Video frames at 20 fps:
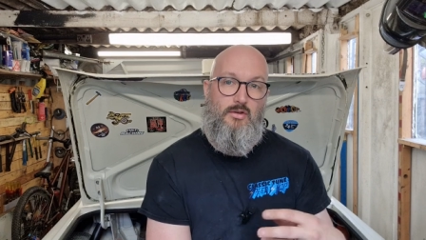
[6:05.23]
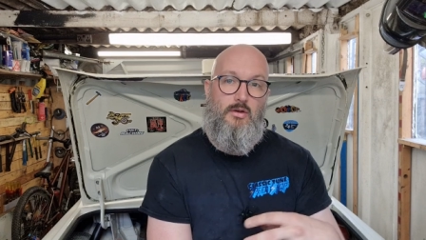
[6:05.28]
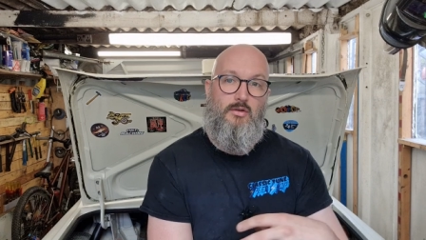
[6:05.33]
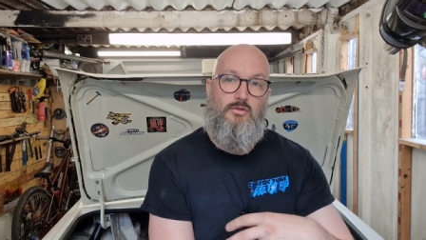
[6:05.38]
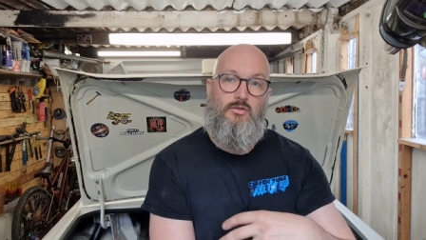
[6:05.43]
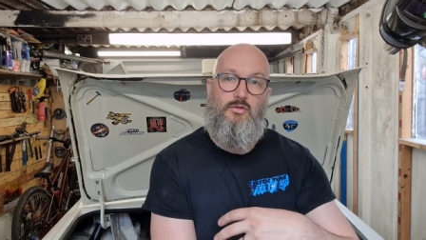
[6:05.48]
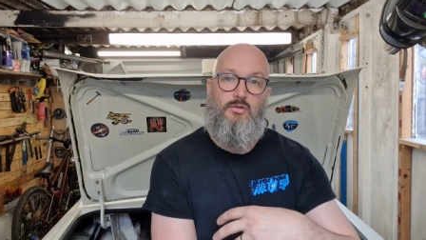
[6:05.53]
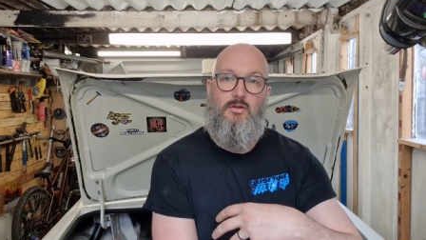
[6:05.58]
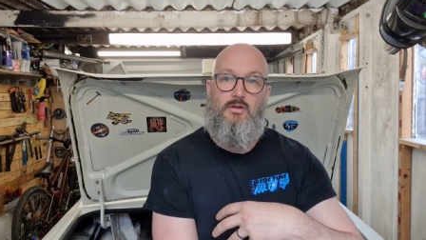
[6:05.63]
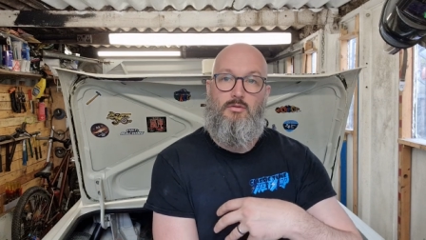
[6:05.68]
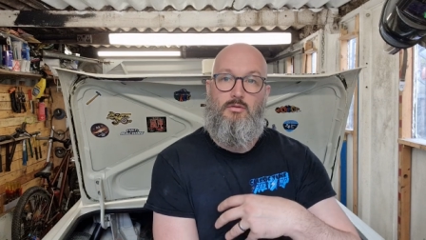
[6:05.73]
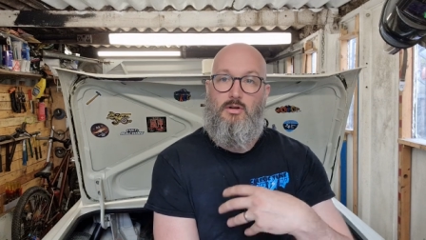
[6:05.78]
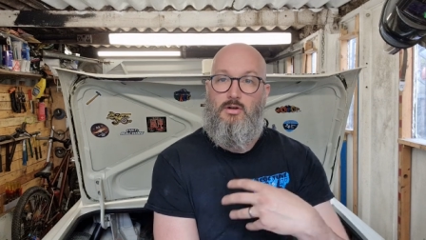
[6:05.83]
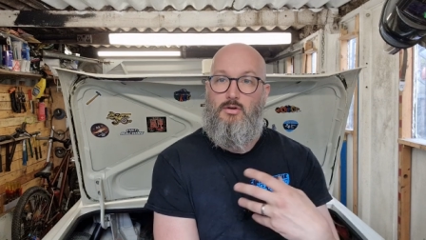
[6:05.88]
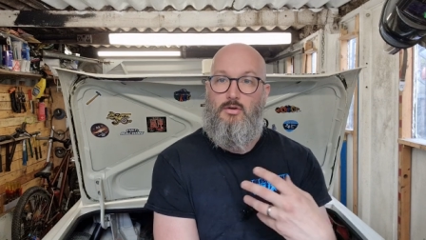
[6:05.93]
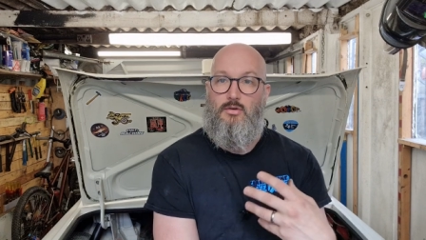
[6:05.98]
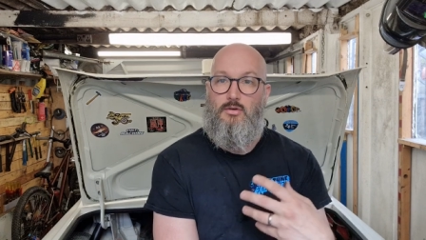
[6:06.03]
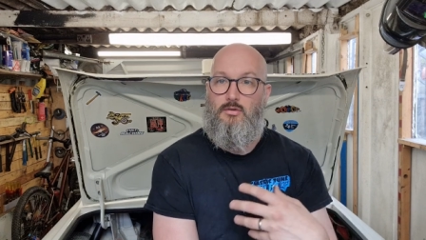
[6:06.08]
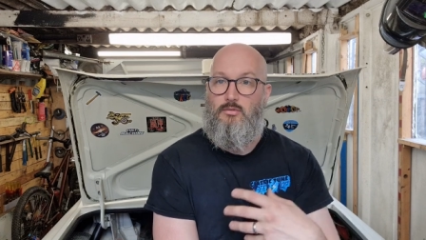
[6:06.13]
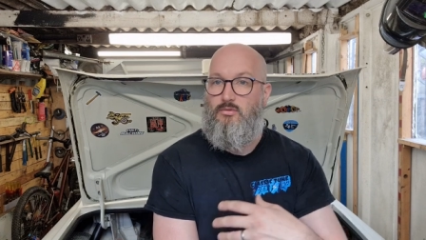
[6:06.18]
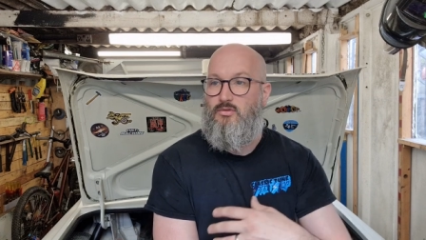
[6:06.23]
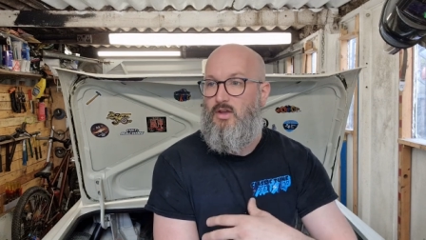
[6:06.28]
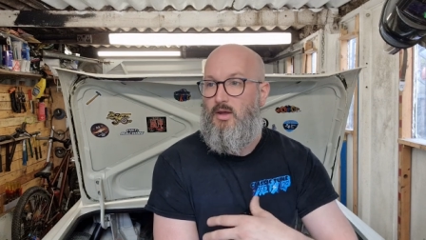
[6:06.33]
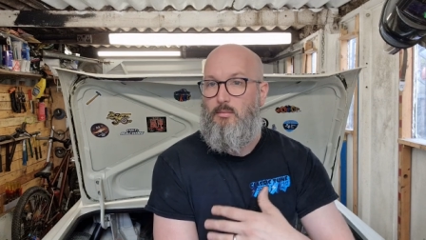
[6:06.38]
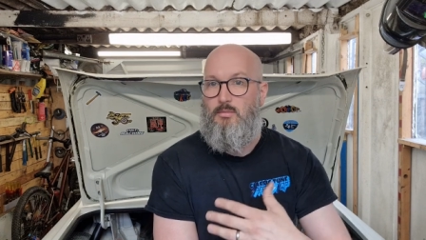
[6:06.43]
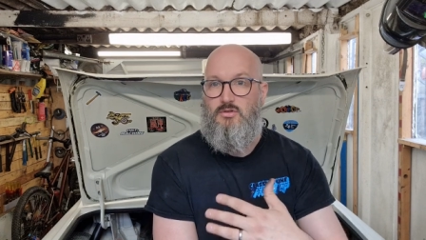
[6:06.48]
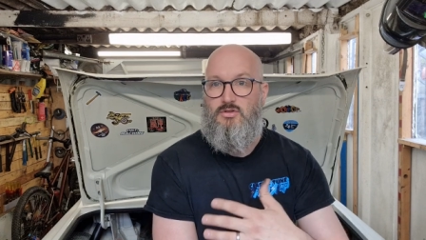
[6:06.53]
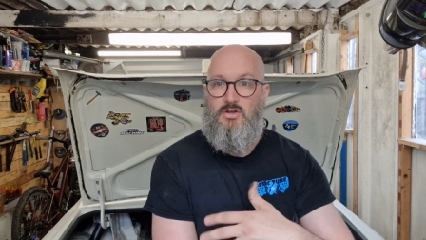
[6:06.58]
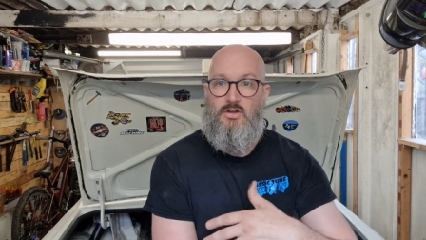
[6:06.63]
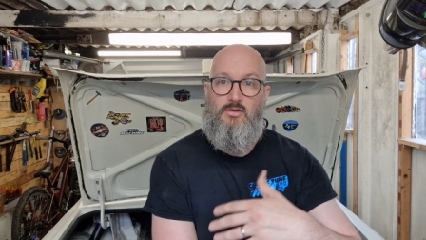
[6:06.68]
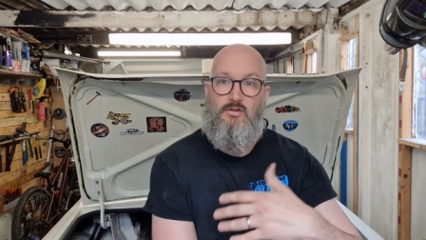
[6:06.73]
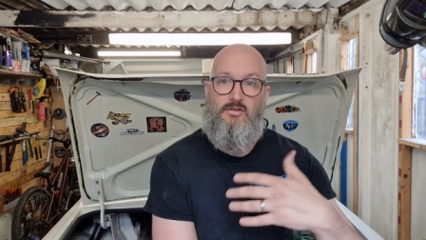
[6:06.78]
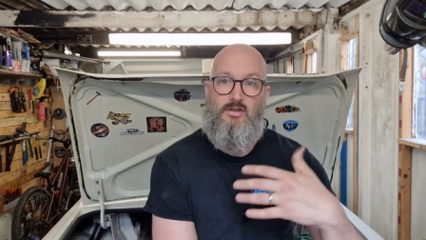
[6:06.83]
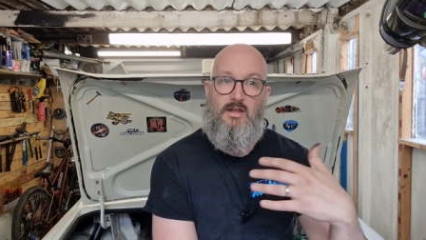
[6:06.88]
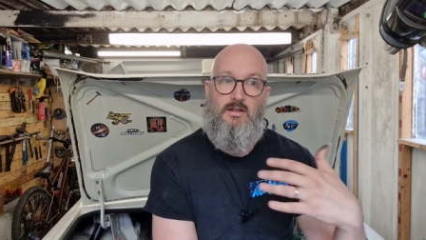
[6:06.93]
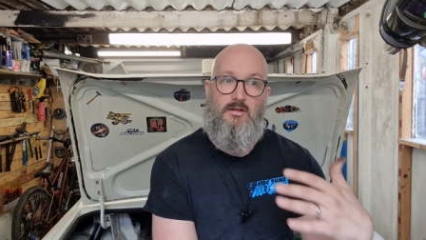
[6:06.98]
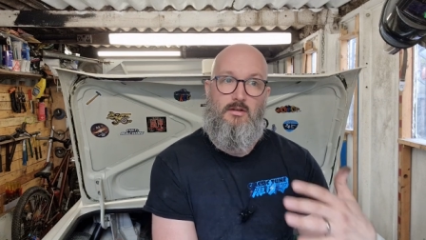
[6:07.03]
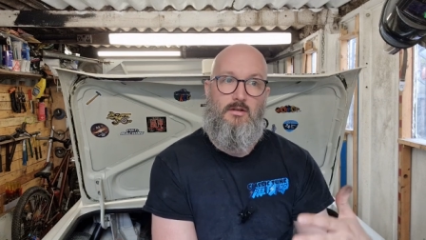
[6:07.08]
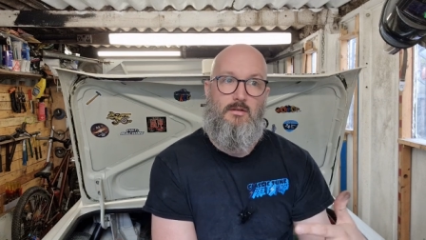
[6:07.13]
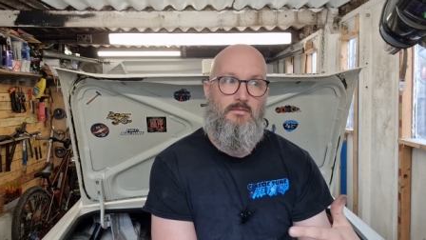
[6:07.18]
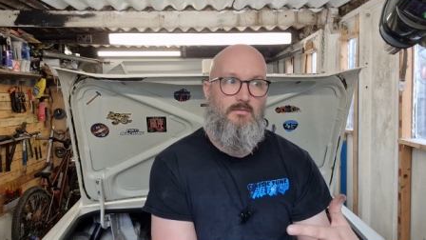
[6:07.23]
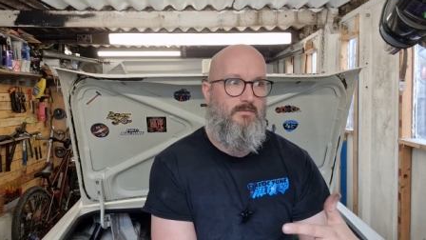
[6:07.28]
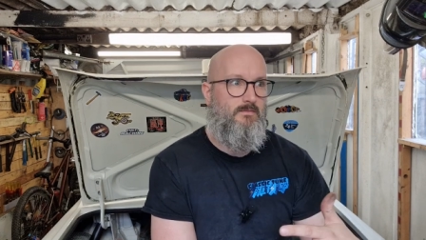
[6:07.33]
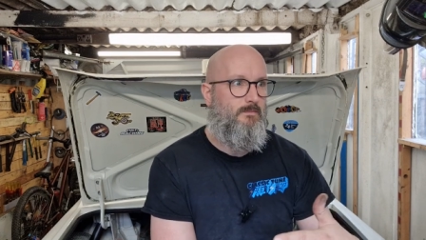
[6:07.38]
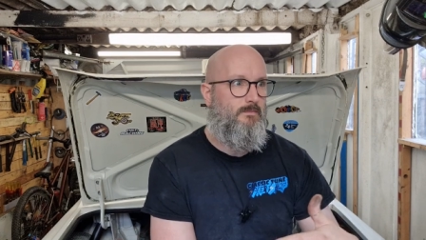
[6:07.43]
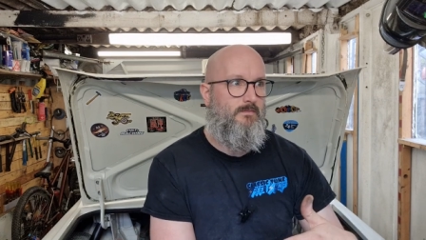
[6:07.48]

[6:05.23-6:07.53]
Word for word: so it's just going to record temperature, send a